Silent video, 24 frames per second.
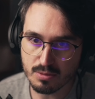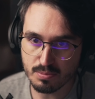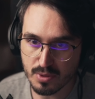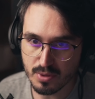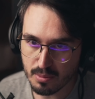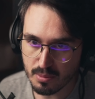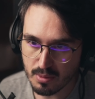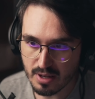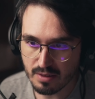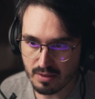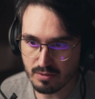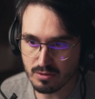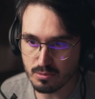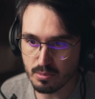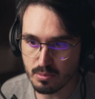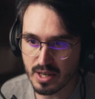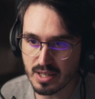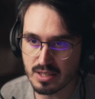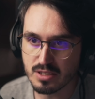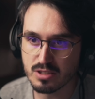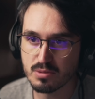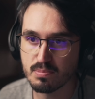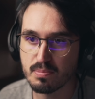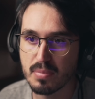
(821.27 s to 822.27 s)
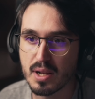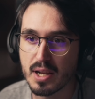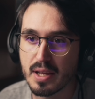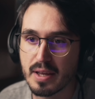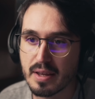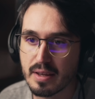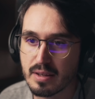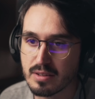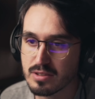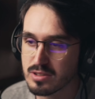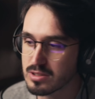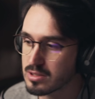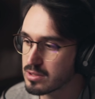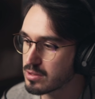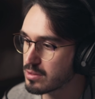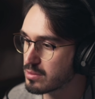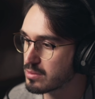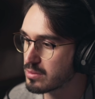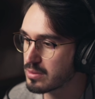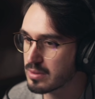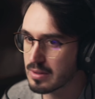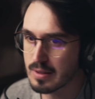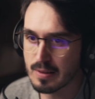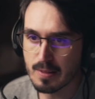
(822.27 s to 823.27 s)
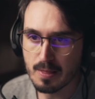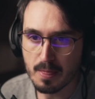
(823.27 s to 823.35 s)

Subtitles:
probably everybody's playing, so